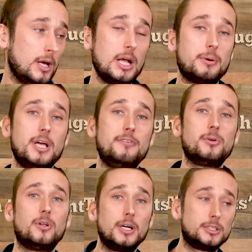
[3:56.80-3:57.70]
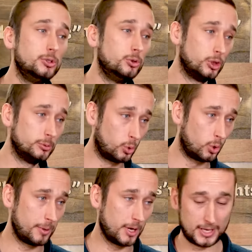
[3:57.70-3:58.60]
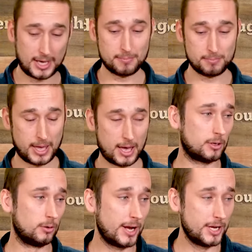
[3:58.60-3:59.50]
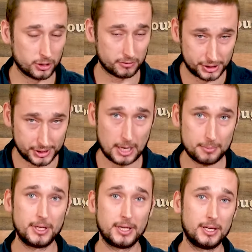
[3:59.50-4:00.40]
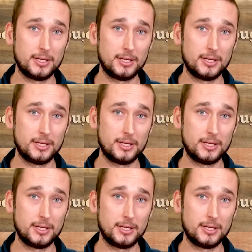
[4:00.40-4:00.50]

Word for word: Anyway, if you'd like to know more about the MPOWER range of sharpening gear,